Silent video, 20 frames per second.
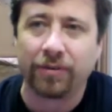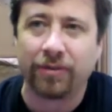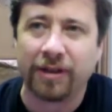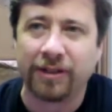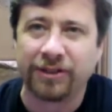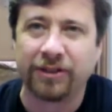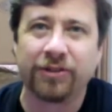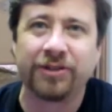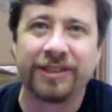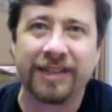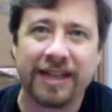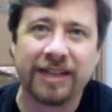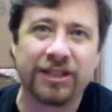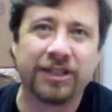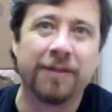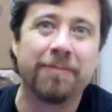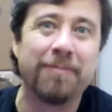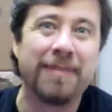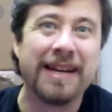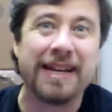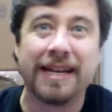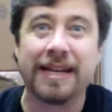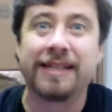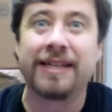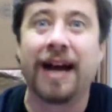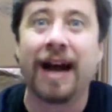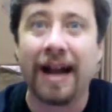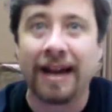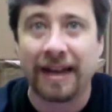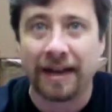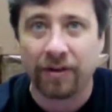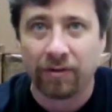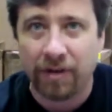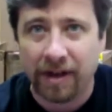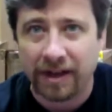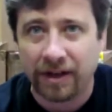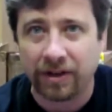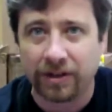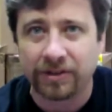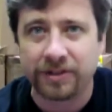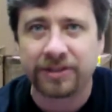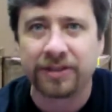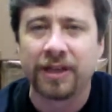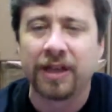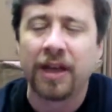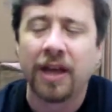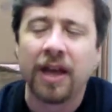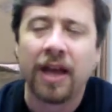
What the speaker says: Association of Media Tie-In Writers.